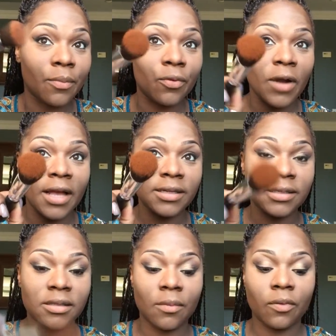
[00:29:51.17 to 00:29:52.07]

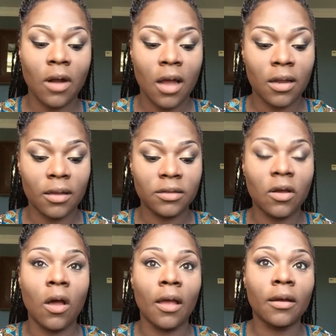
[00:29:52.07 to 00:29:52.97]
press the product
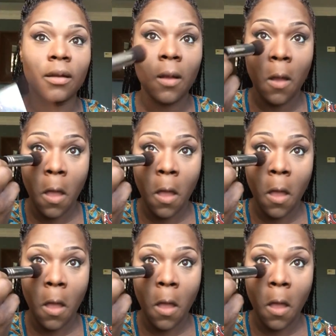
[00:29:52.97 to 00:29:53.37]
on.